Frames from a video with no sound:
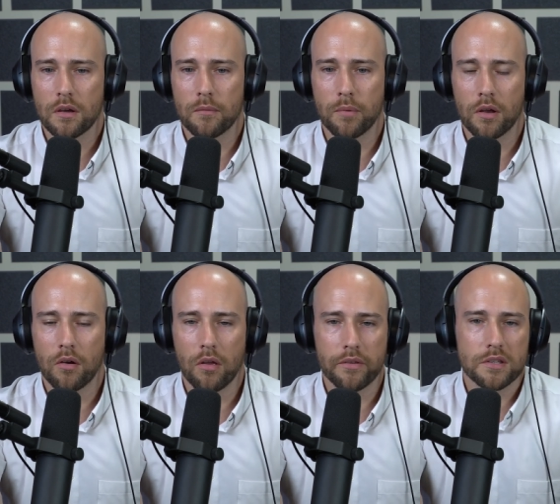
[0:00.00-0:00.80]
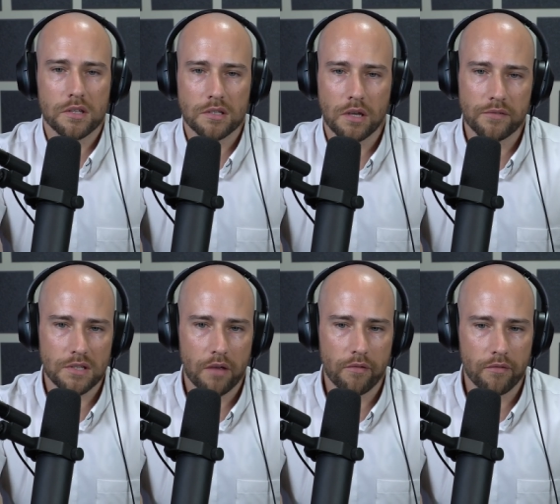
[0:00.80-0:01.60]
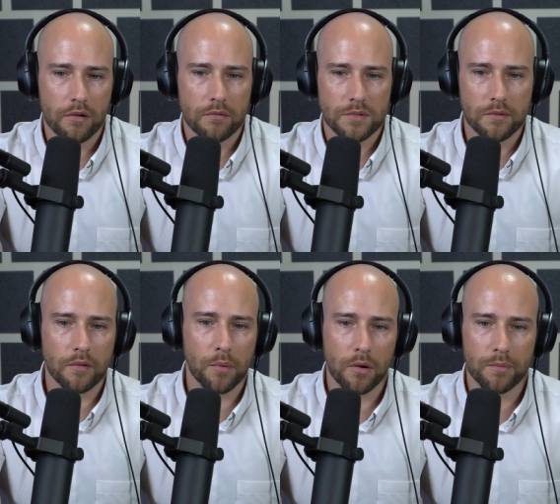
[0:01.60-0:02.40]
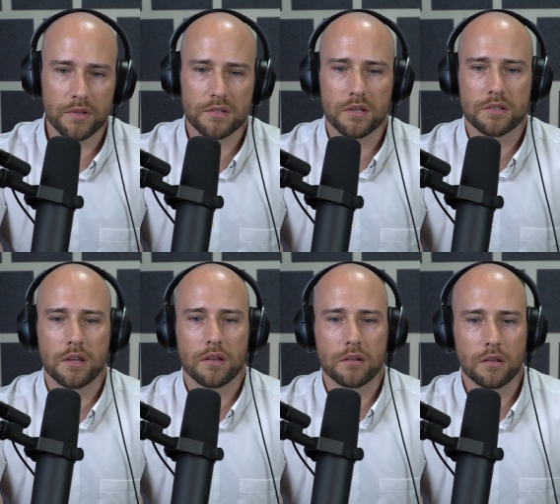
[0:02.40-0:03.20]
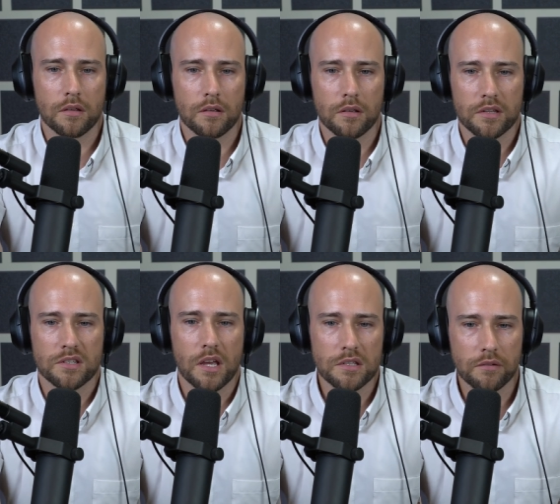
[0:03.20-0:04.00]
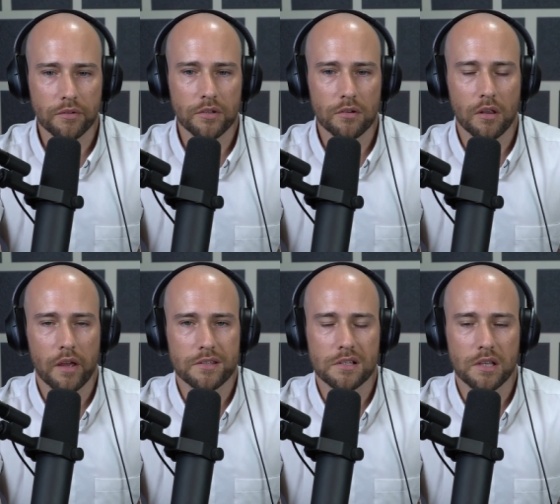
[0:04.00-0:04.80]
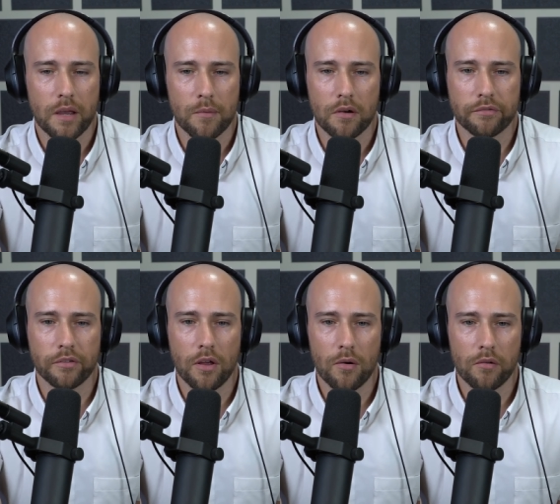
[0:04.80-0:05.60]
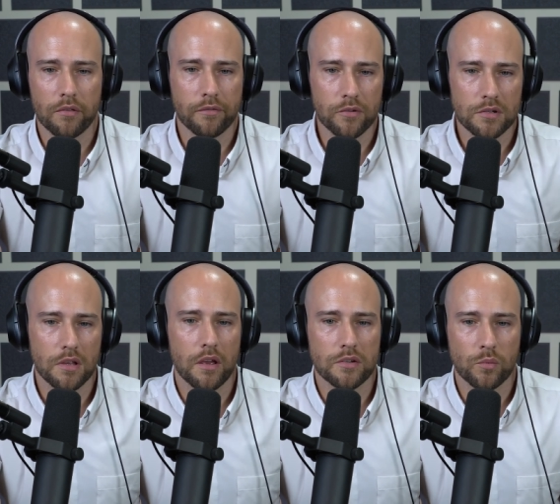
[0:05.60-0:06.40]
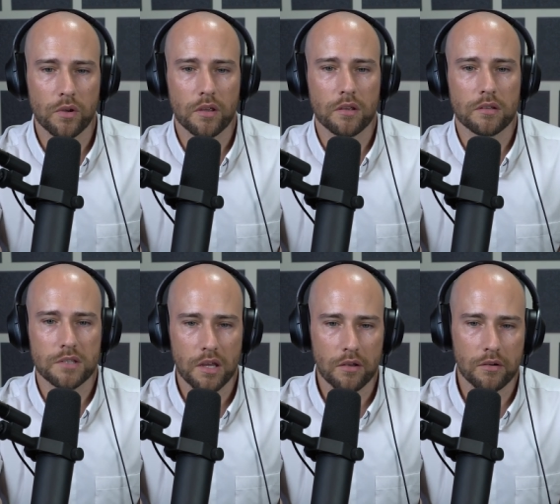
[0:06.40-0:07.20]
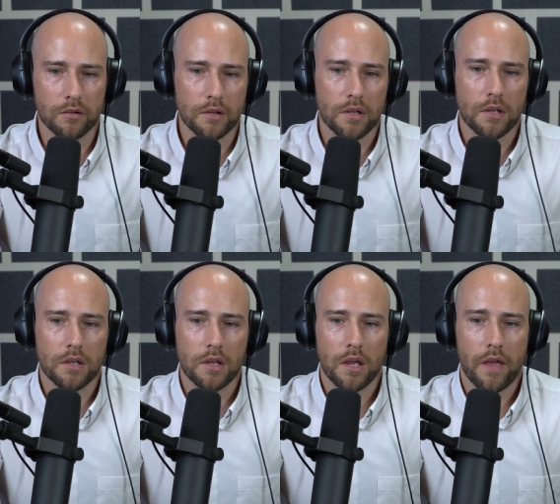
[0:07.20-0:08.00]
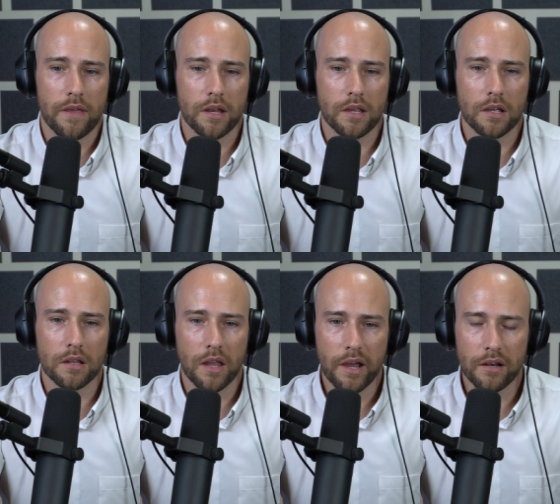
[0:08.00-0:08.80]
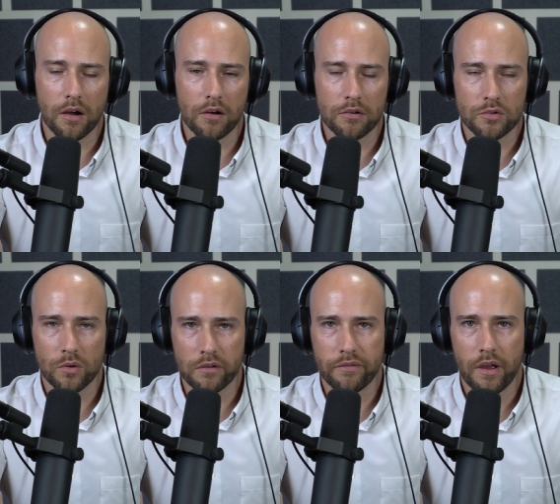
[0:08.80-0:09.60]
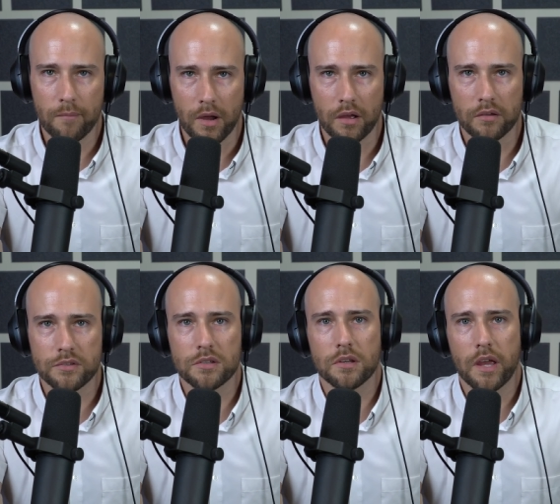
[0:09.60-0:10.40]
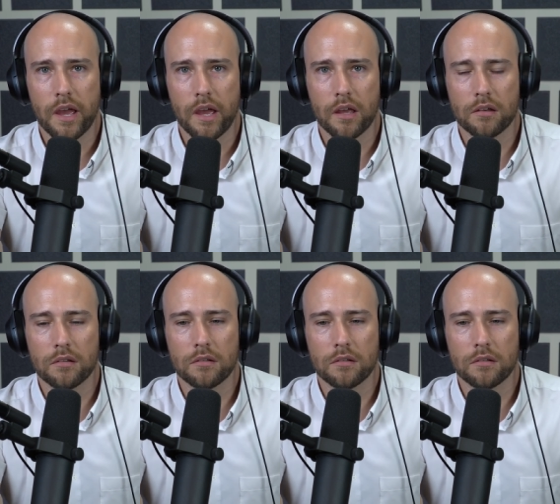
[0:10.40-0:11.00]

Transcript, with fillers: But all these things obviously have a very specific purpose. They say it, it extensively utilizes laminar flow over the fuselage, wing, and tail, yeah. and that it can glide 125 miles at